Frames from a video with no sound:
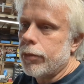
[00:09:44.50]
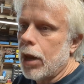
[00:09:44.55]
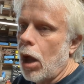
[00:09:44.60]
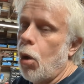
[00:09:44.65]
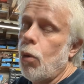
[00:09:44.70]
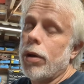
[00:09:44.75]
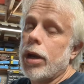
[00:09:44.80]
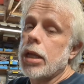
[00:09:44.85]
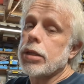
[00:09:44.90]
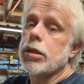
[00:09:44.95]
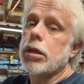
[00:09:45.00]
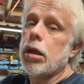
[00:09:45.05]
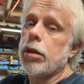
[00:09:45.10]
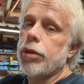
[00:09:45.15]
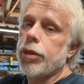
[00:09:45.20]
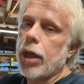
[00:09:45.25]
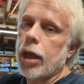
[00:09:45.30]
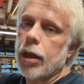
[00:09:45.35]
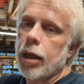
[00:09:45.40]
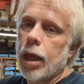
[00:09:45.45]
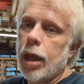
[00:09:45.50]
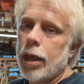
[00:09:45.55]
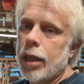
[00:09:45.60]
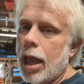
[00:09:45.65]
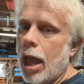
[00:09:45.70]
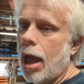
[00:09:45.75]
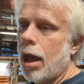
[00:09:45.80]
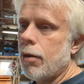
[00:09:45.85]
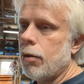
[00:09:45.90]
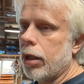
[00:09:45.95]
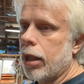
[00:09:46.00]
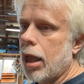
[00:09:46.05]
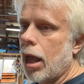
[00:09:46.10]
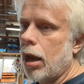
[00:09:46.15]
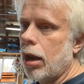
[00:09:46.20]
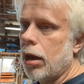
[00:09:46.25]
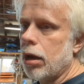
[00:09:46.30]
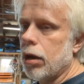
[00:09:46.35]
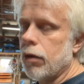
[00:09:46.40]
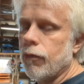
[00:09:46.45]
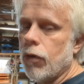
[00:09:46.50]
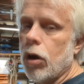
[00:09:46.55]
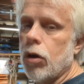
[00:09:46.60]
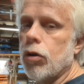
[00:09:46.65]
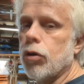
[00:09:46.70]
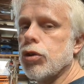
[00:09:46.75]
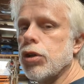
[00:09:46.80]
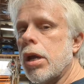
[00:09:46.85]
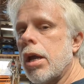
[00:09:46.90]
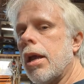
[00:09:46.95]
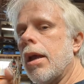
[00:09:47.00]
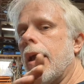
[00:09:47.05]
Oh, and that's another thing. Catalytic converters.